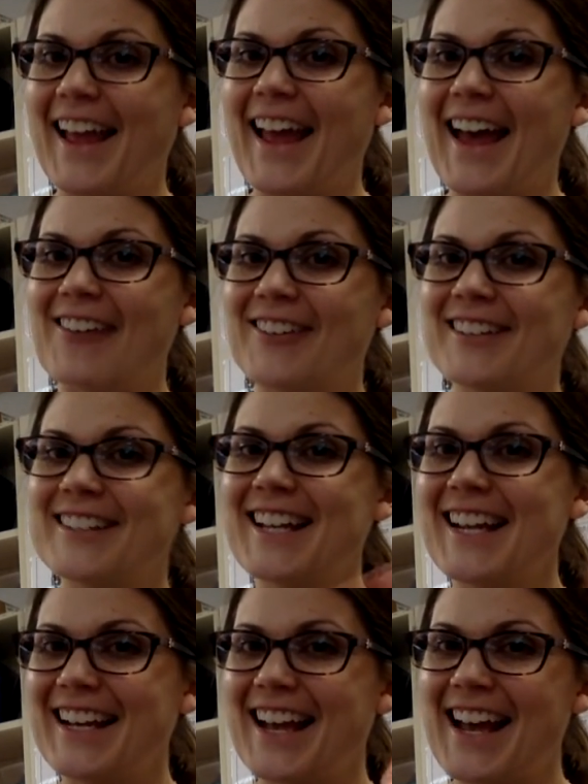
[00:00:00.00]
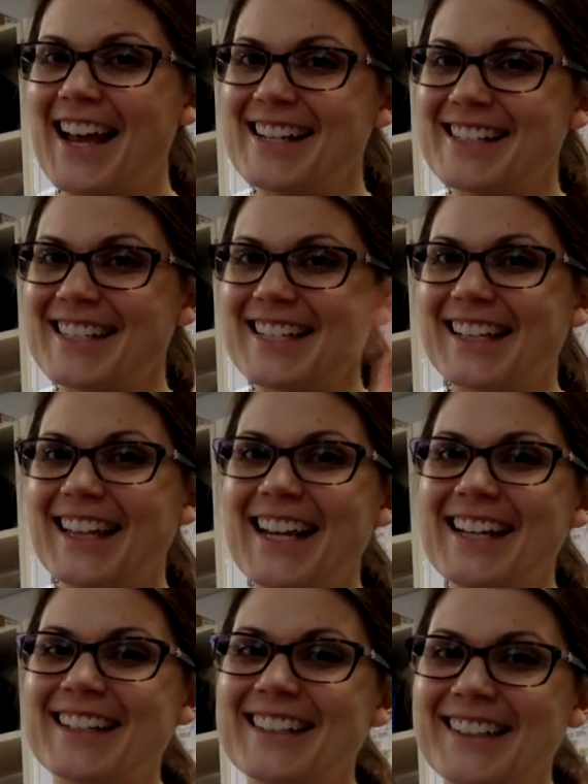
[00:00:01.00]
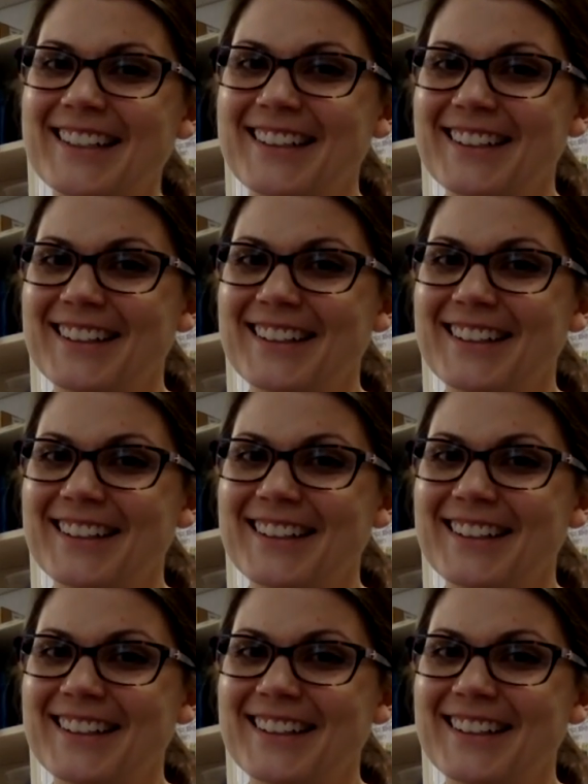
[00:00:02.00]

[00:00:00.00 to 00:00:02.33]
Have a good day, guys. See you later.